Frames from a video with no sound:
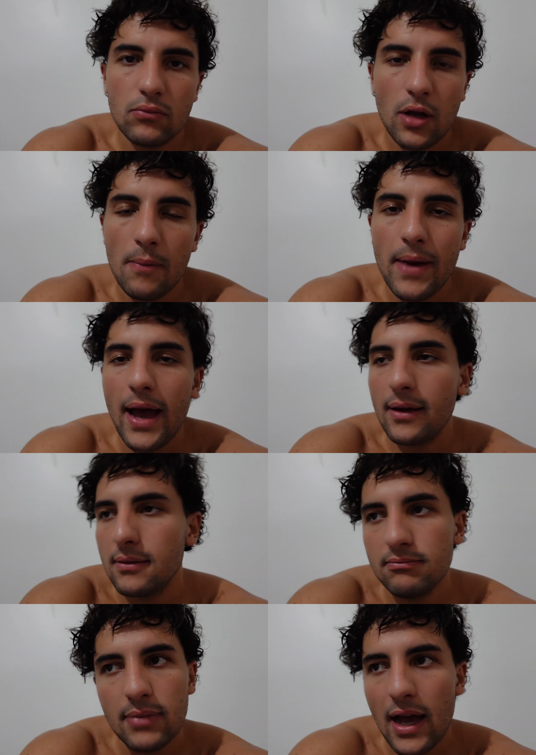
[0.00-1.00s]
come back,
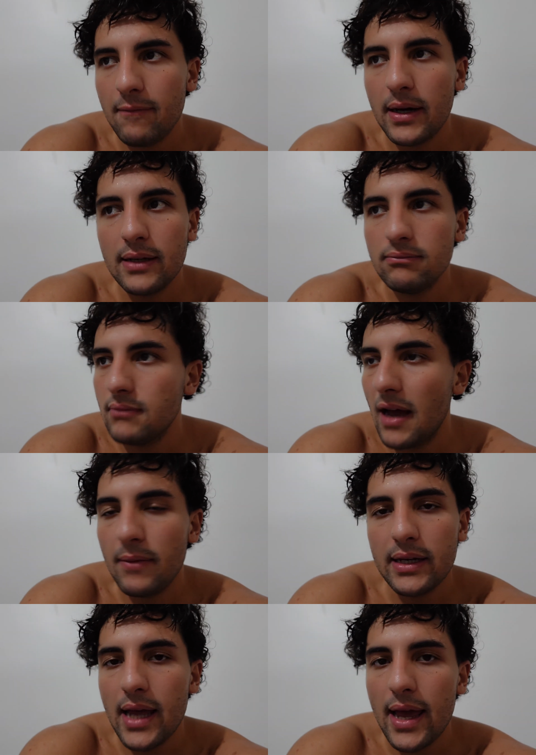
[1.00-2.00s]
have
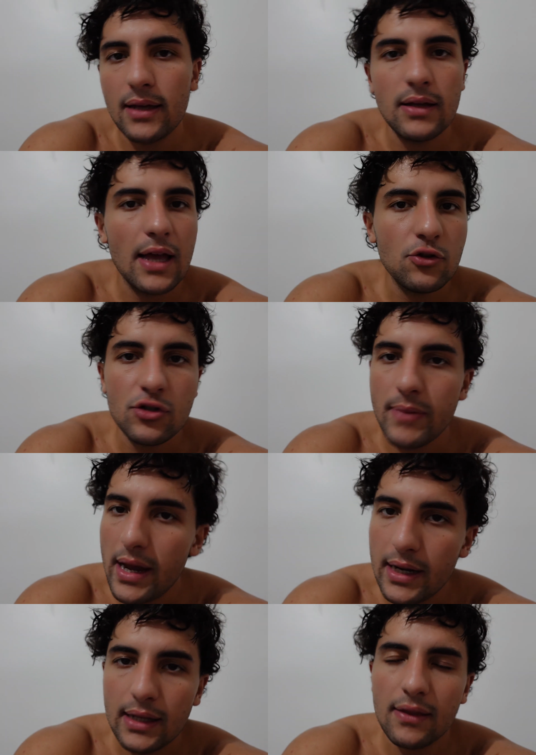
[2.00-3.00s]
my day, do some
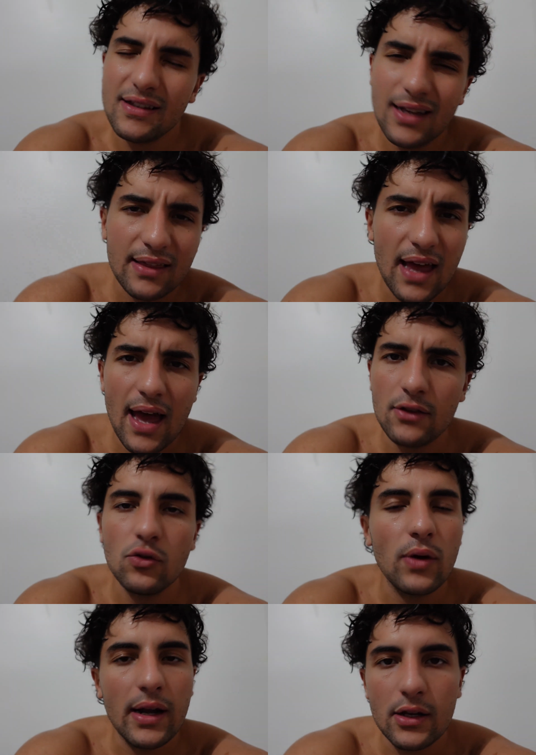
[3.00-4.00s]
editing, things like that,
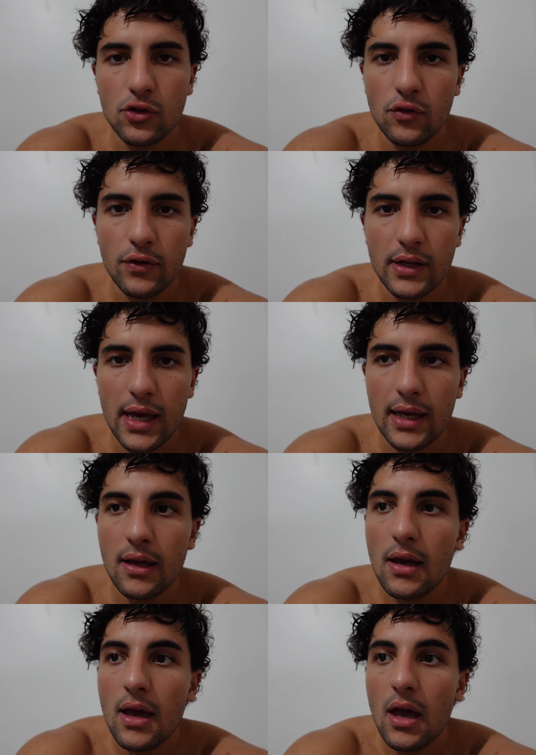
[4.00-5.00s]
do what I need to do for the day.
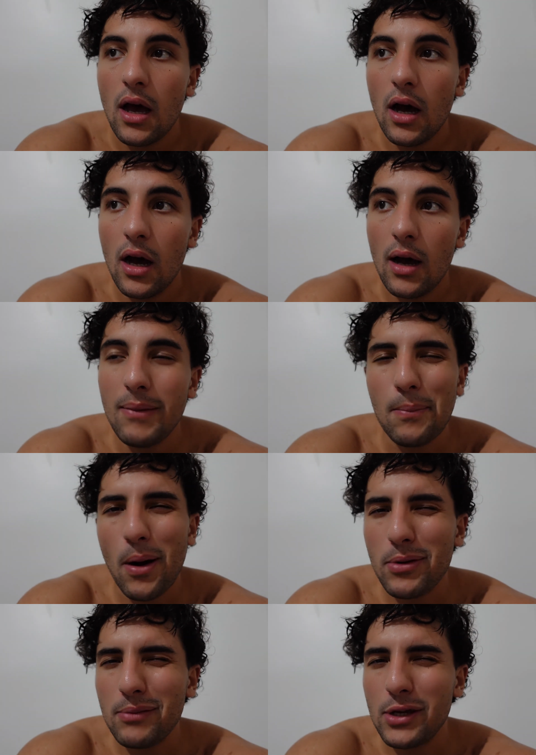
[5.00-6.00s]
I'm
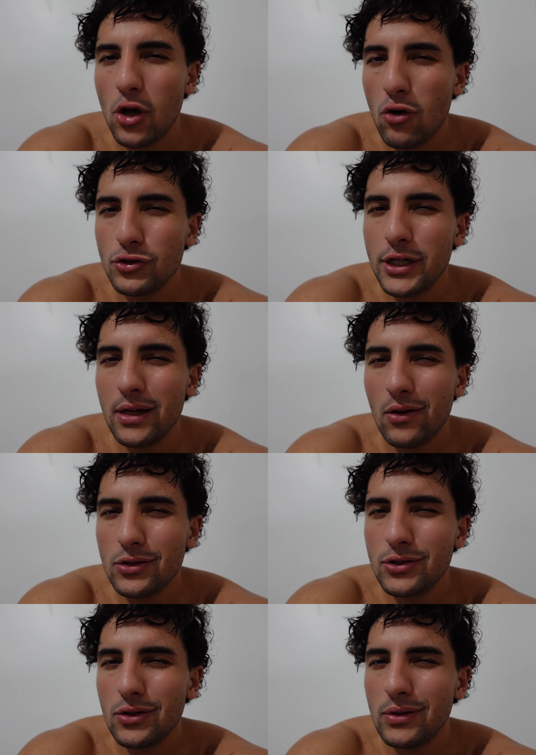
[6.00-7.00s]
probably going to be coaching
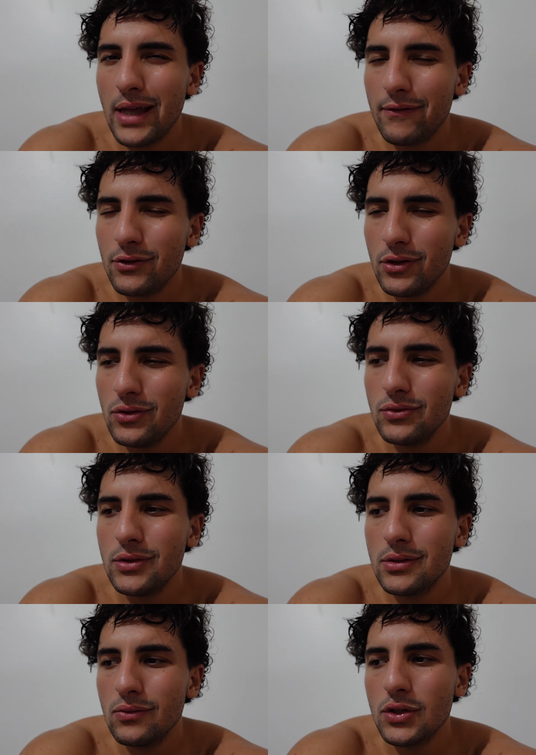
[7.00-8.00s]
also in the
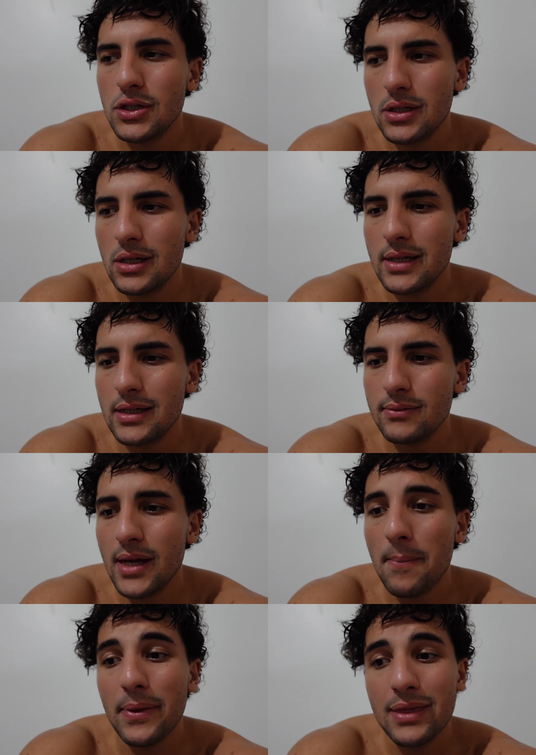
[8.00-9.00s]
afternoons, which is going to take some
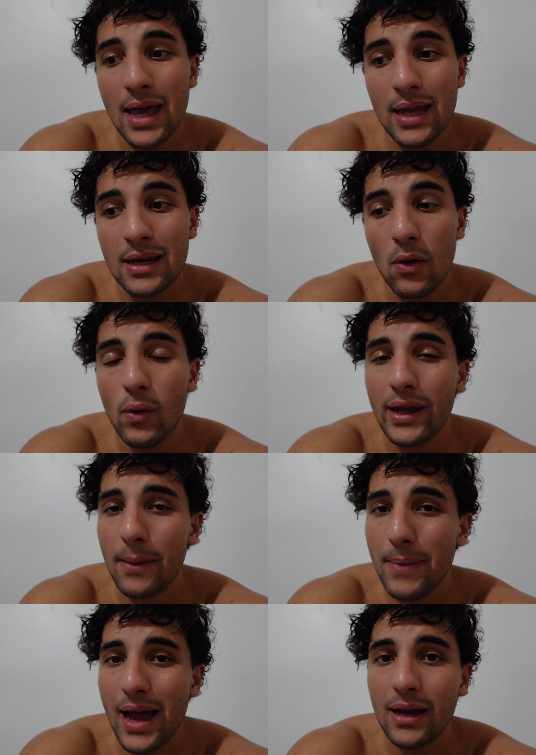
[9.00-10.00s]
time, but then when I
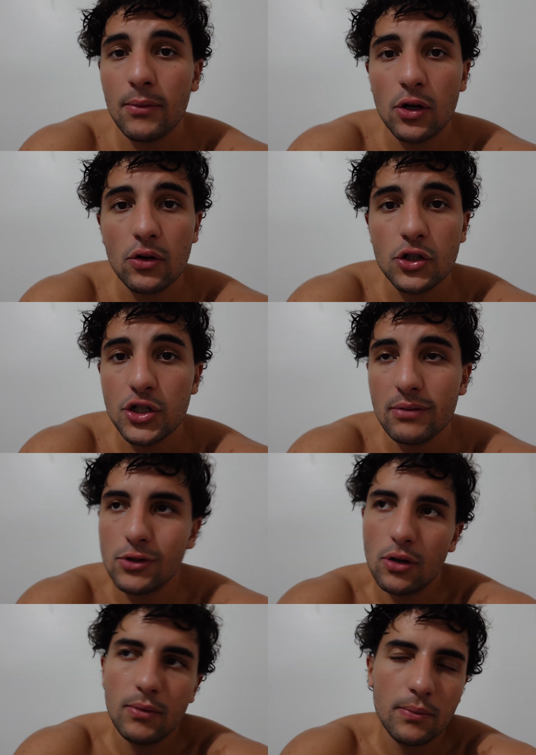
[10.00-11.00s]
get back, I'm going to go to the gym.
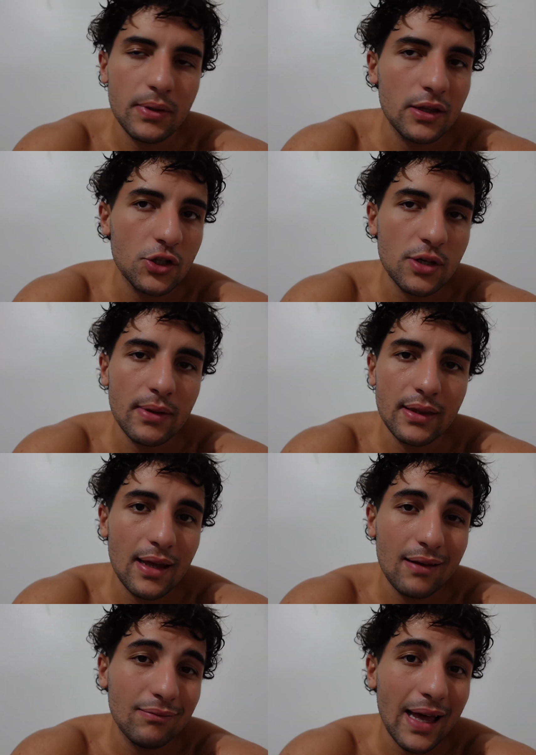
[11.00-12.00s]
So I'm going to be in the gym
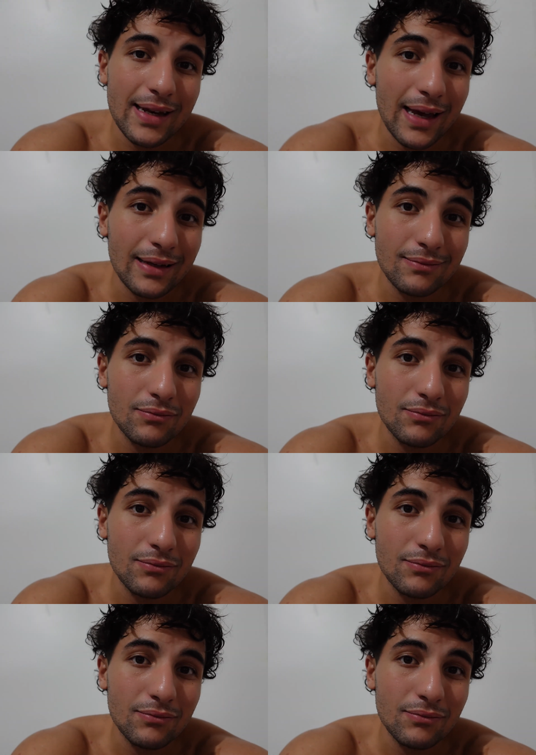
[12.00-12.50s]
at night,